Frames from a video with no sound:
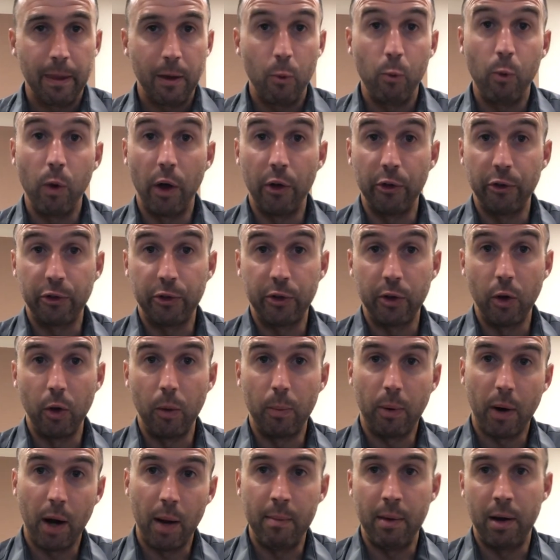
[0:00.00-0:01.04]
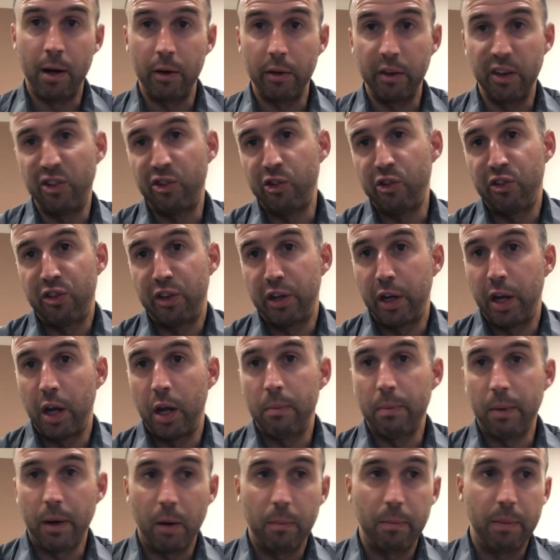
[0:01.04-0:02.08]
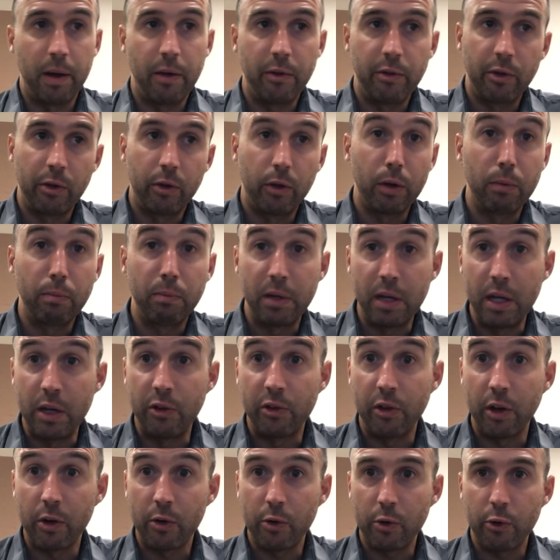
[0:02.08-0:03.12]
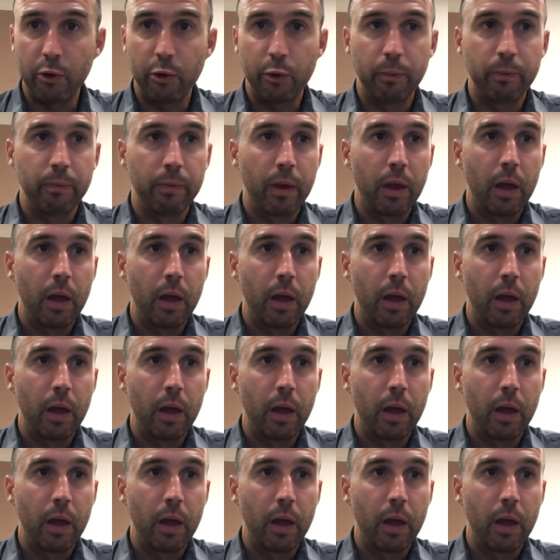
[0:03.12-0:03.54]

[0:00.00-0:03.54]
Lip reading: Well, still primarily just thinking about basically key centers